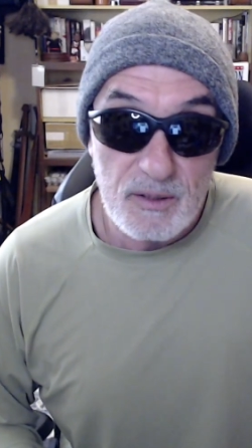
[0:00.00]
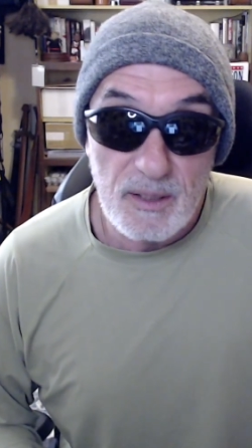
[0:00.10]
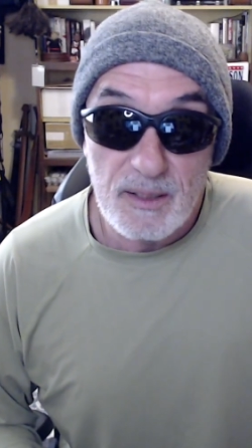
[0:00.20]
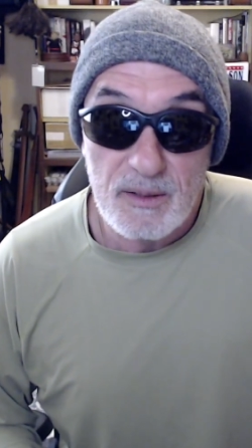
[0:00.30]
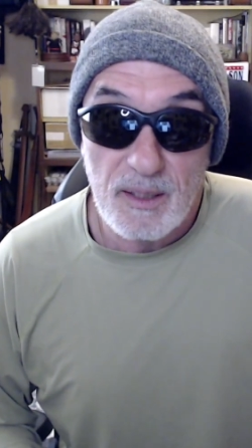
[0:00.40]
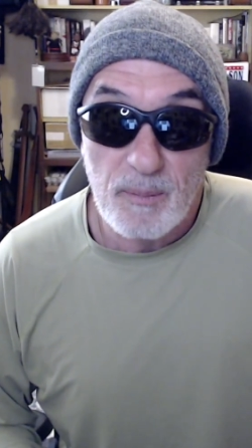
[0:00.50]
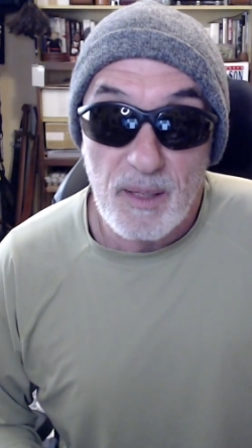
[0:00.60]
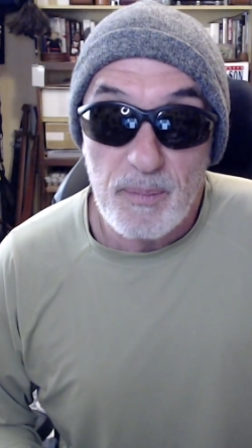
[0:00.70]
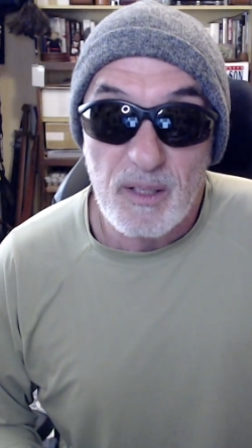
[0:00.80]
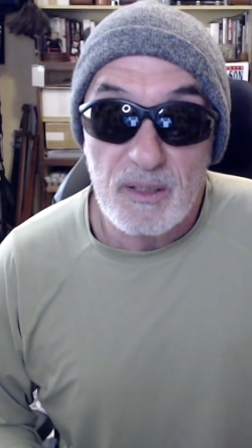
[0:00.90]
it
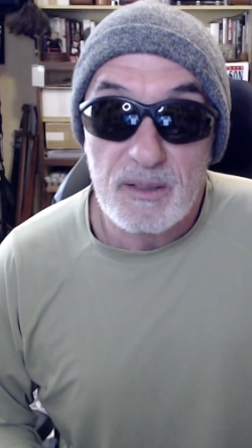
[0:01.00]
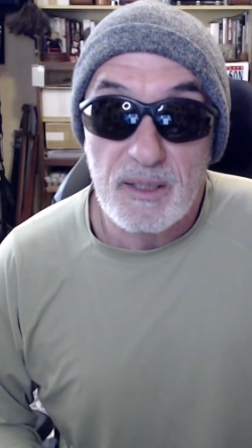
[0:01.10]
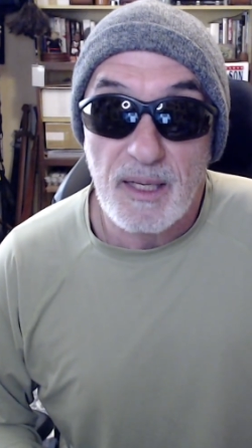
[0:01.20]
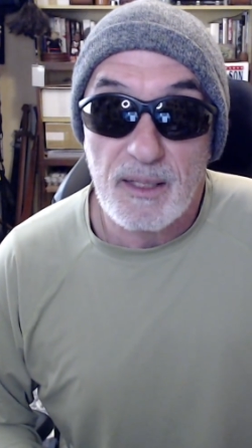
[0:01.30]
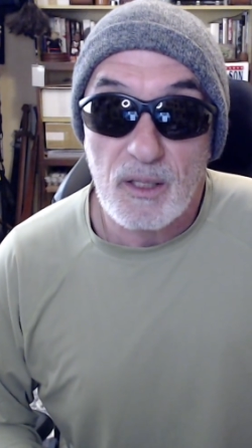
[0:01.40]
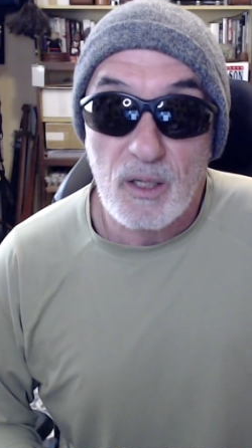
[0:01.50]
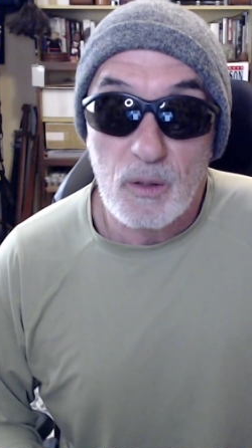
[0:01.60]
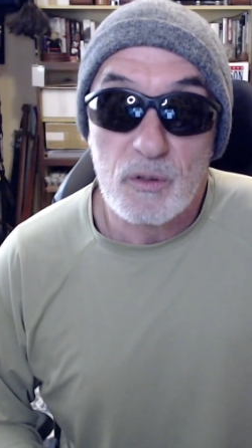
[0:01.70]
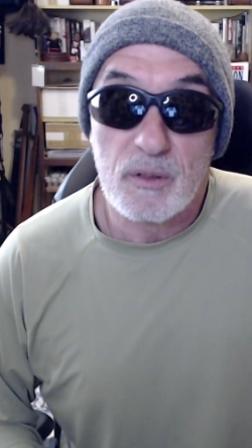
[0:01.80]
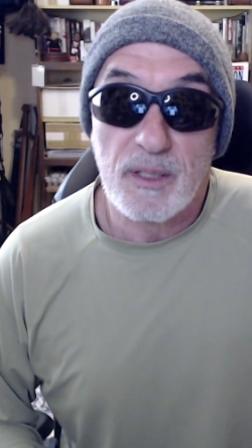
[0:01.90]
might be good to get a
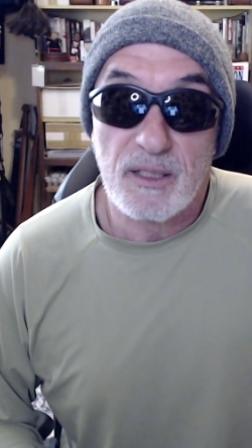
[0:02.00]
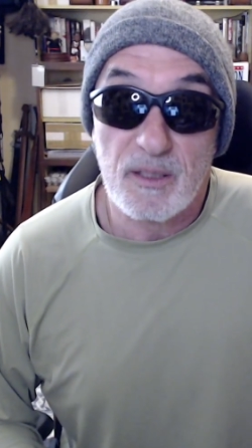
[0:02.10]
coach or get